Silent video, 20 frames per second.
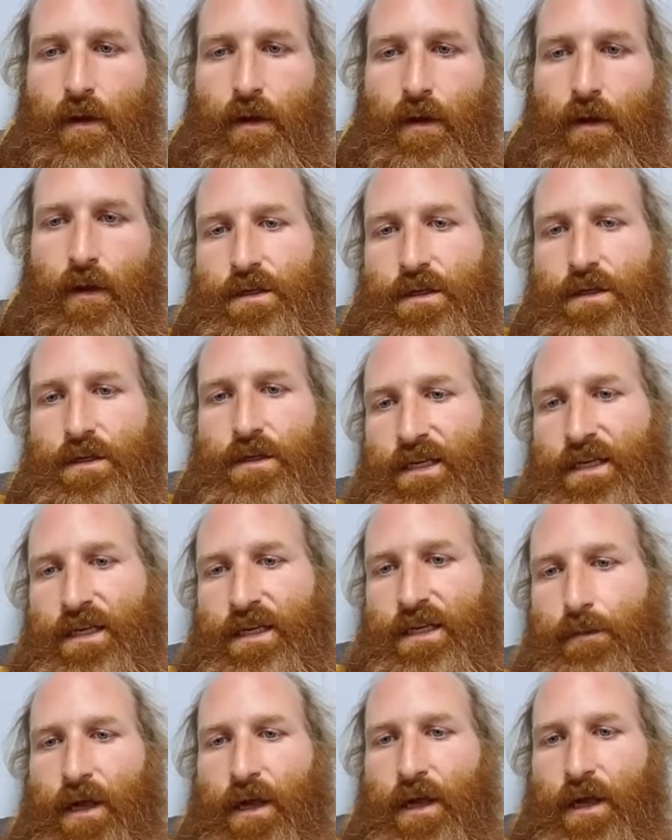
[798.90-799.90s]
So that's
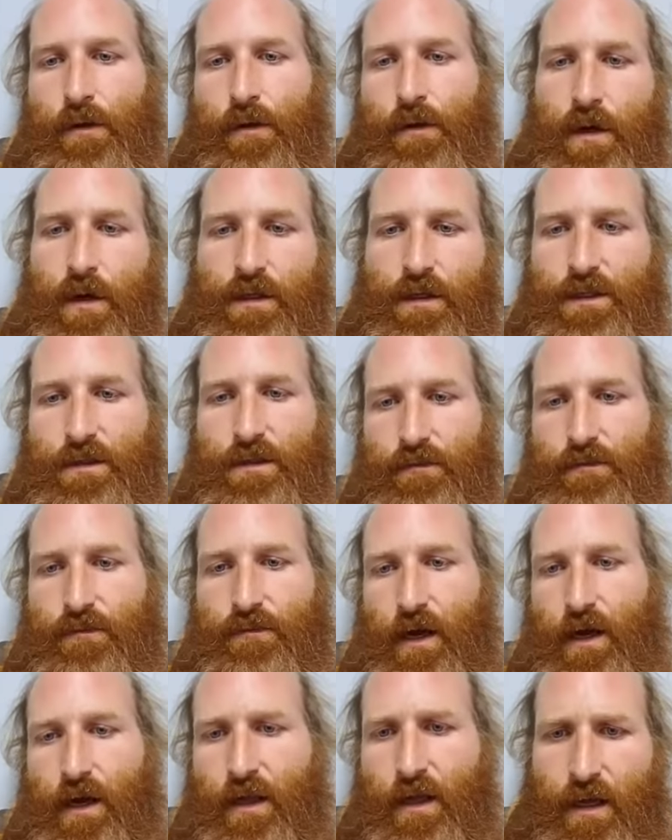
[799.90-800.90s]
the PO box right
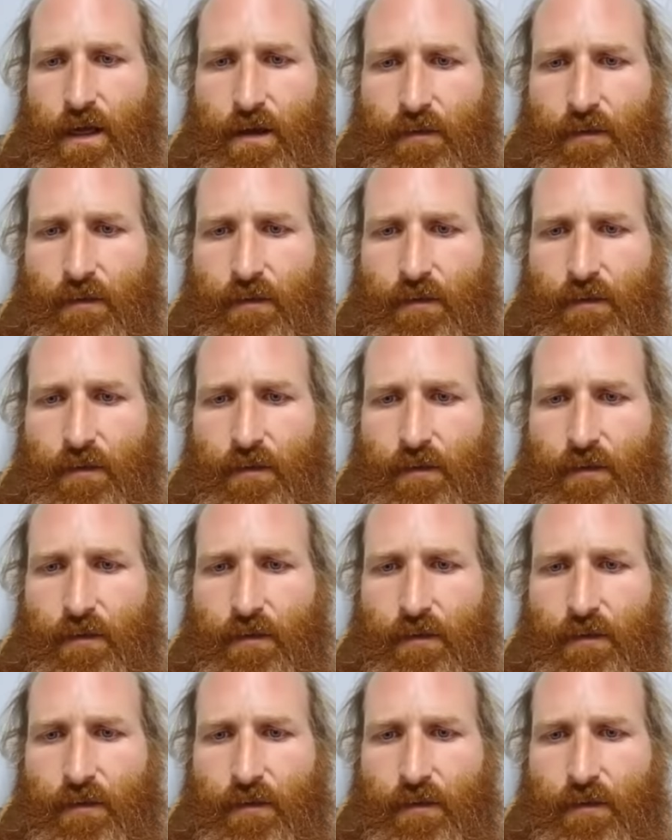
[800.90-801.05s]
there.